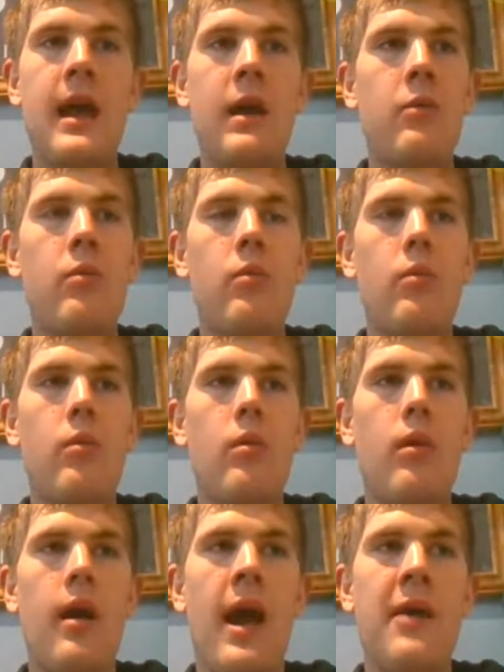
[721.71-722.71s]
now,
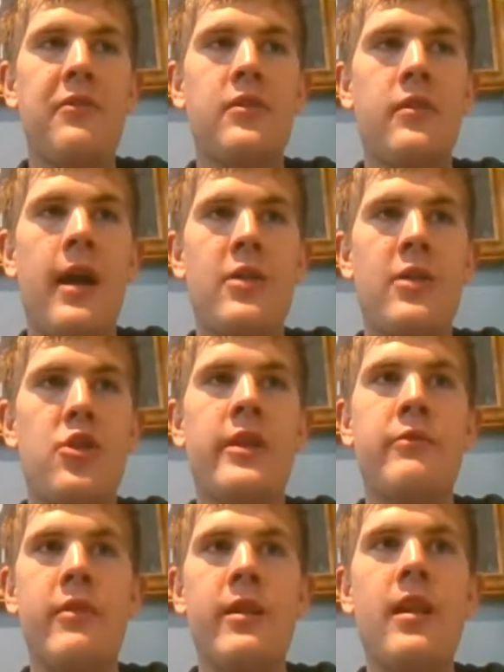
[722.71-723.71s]
after
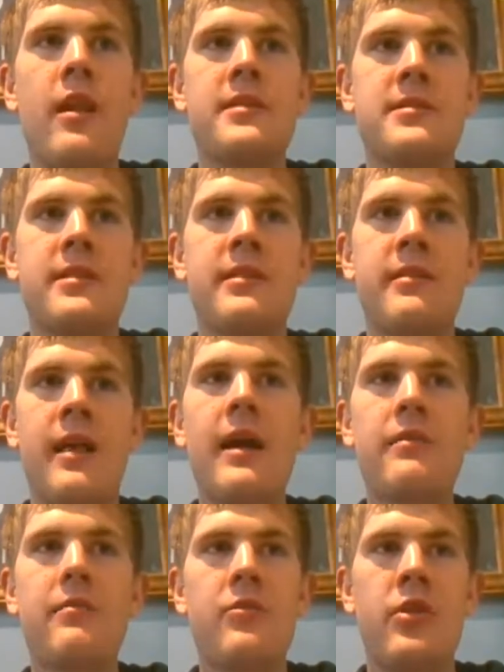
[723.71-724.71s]
actually realizing
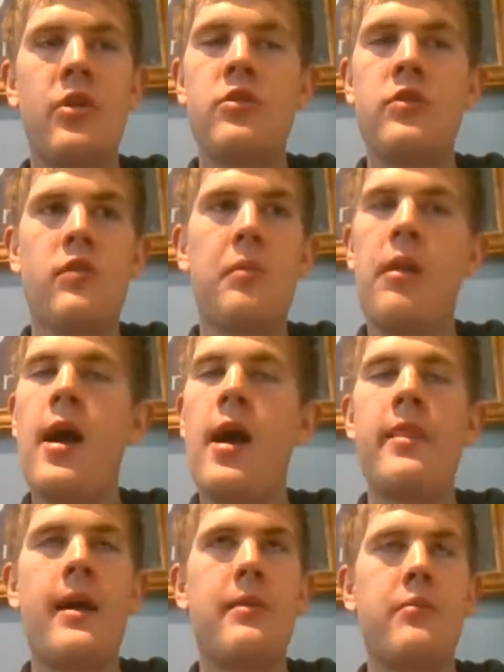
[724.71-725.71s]
that, you just
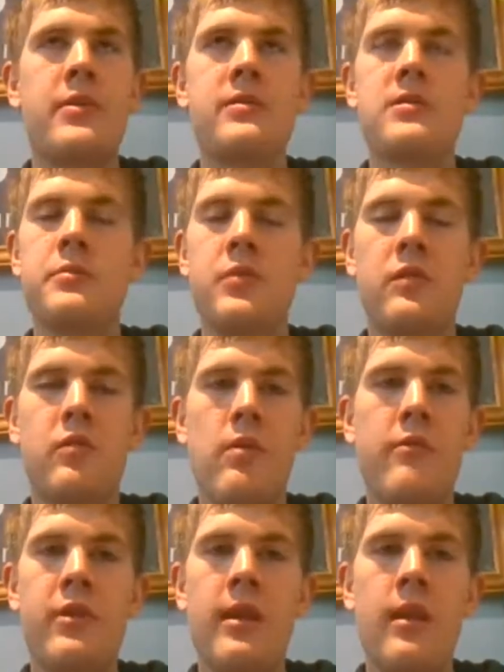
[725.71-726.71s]
apply that principle to
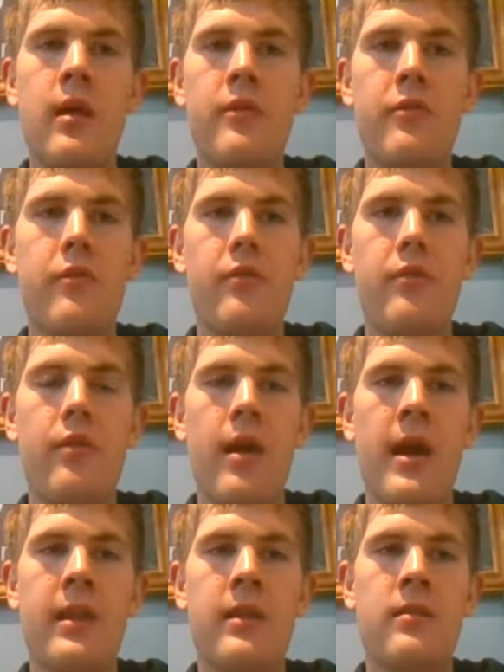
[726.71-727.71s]
everyday life.
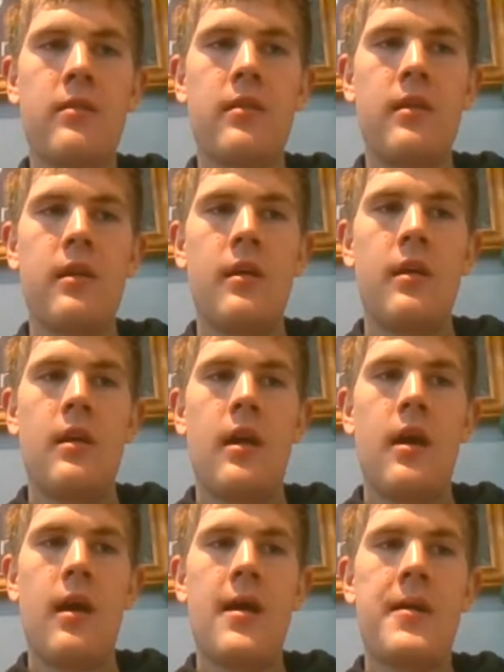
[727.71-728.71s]
And
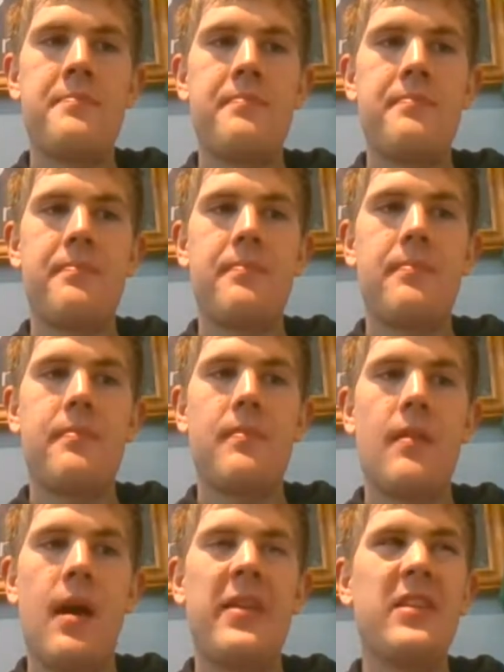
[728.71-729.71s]
I
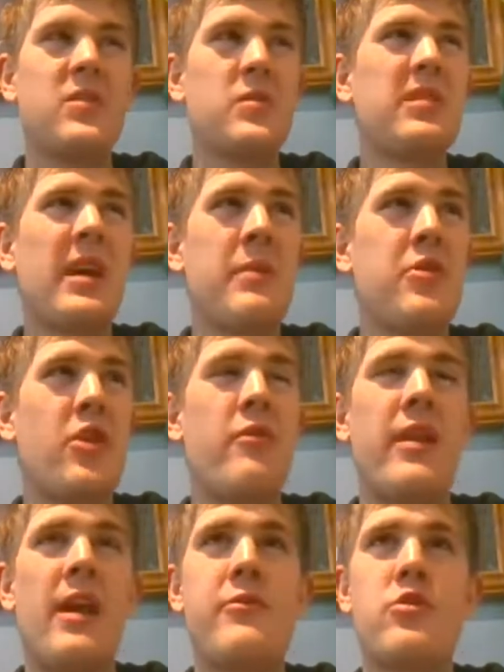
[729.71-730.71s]
think sometimes you don't
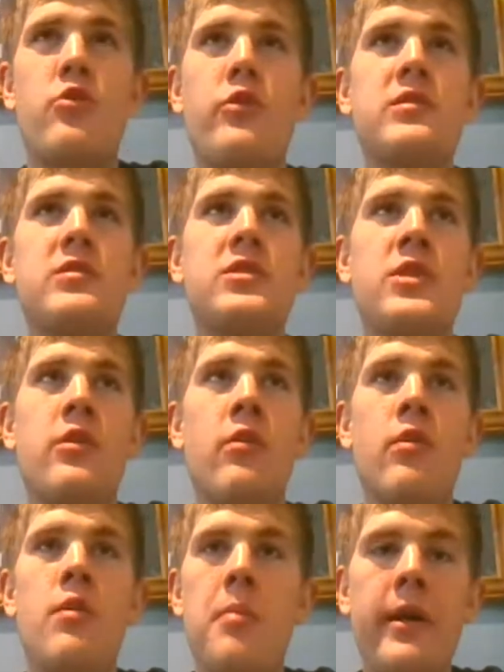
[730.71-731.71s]
really have a choice. You know,
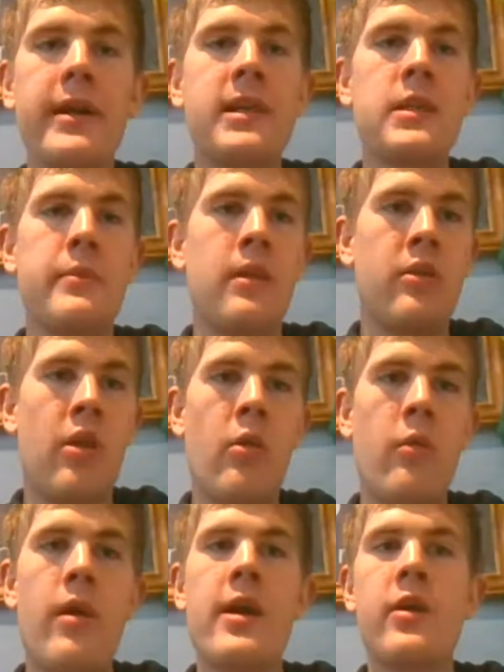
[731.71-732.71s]
you're on the bike in the middle of
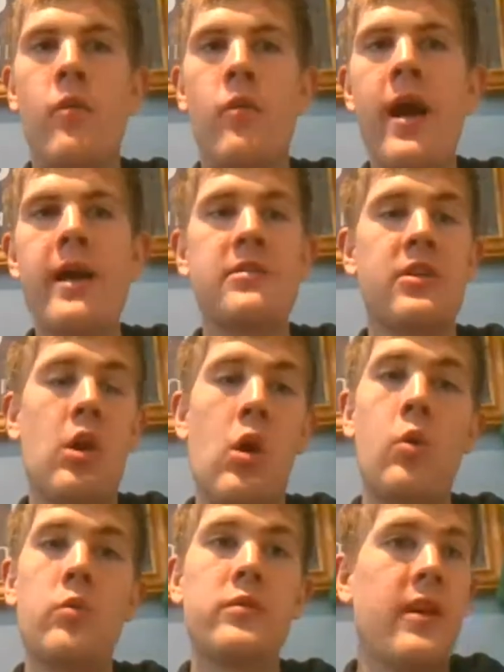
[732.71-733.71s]
nowhere, you're wet, you're
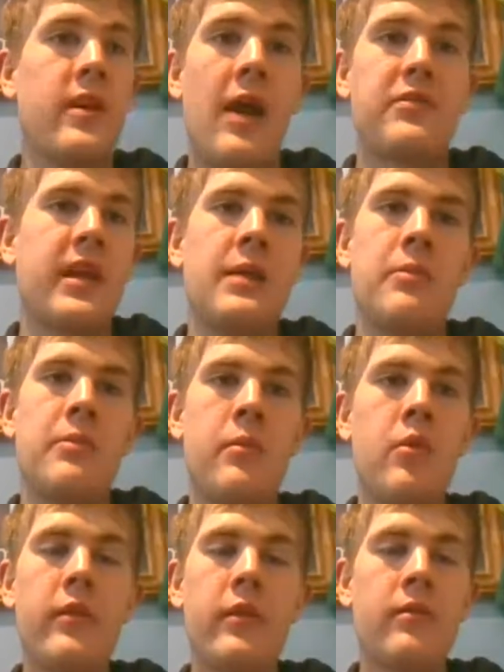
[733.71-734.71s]
cold, you have to keep on
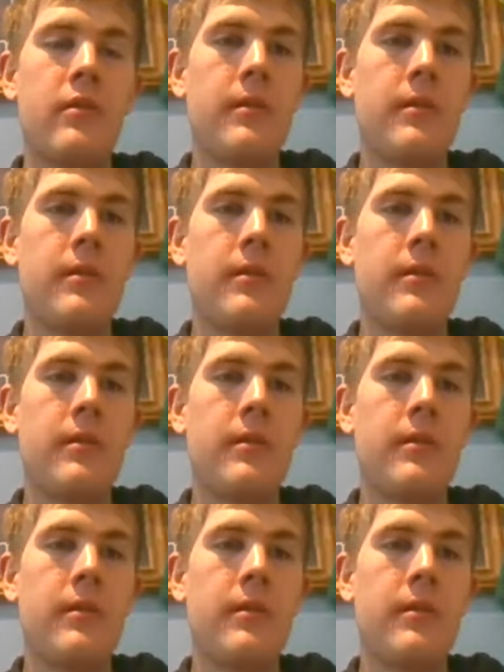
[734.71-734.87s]
moving.